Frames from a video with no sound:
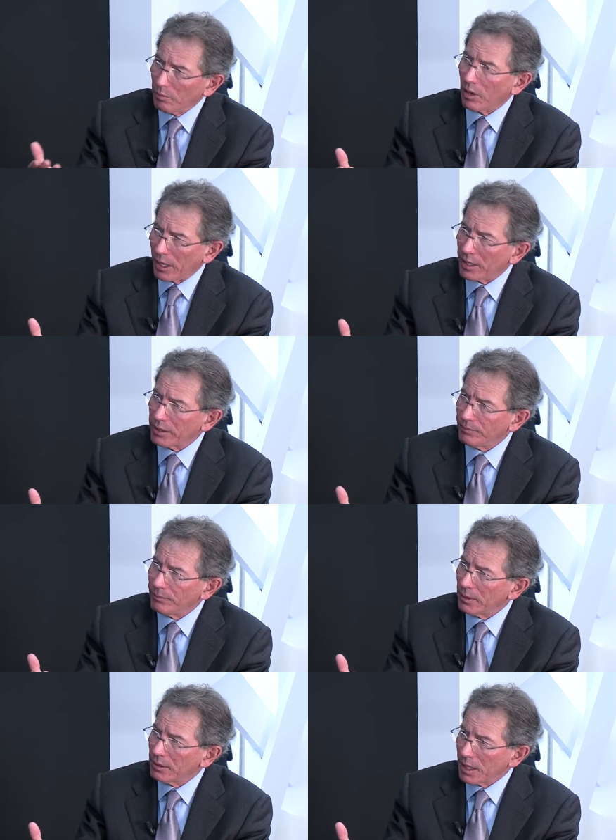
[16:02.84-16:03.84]
is there,
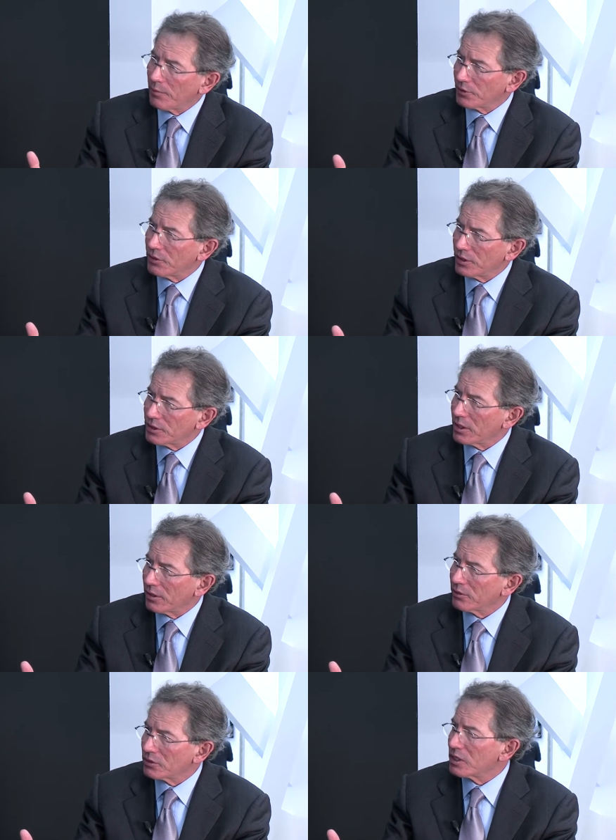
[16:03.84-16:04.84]
yeah. The opportunity is
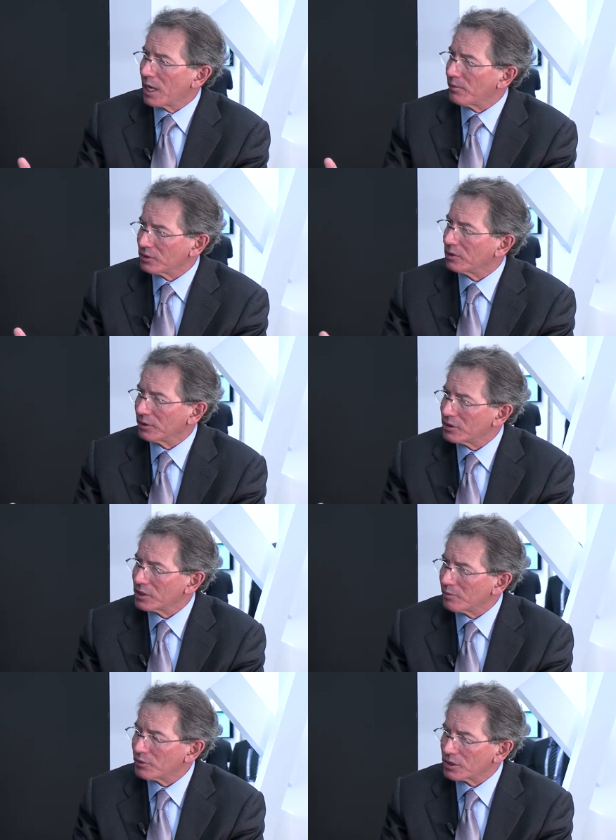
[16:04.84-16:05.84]
here to establish a
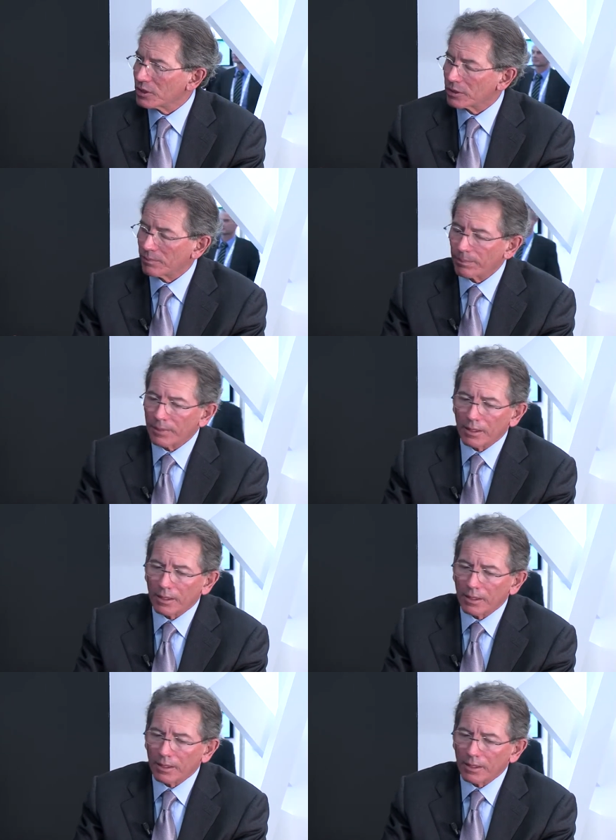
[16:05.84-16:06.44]
leadership position. Yeah.